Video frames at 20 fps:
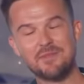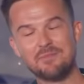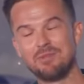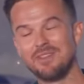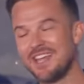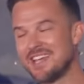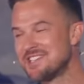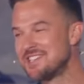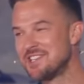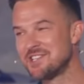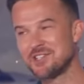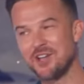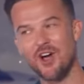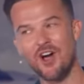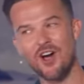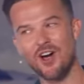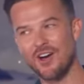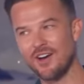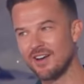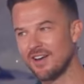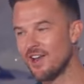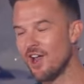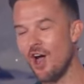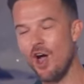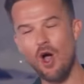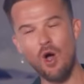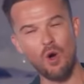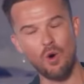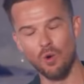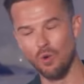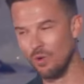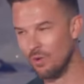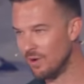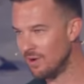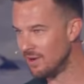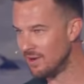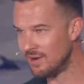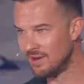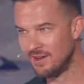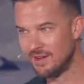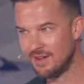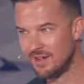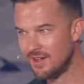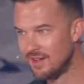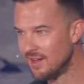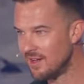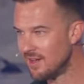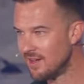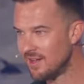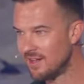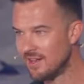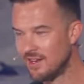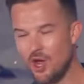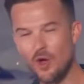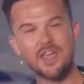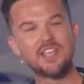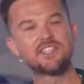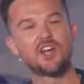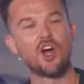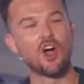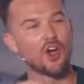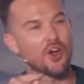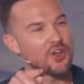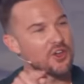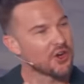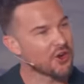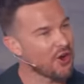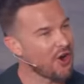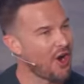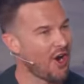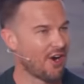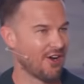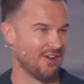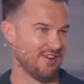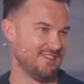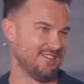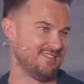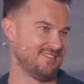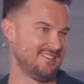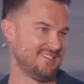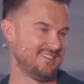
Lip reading: bless his heart. No, he's gonna hurt your heart.